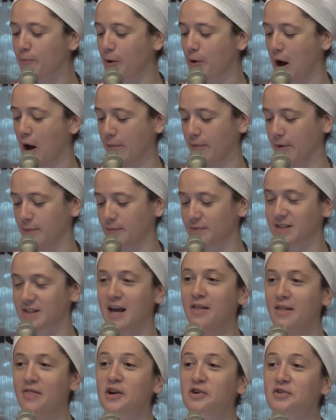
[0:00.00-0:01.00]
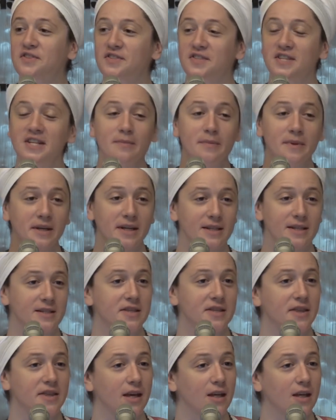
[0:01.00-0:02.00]
problems. Their semen is
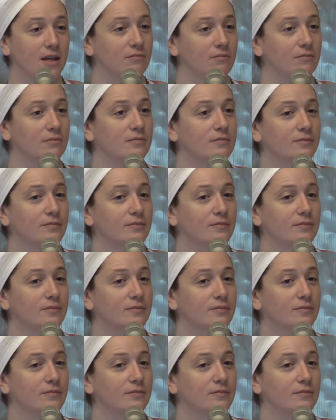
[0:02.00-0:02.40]
thin.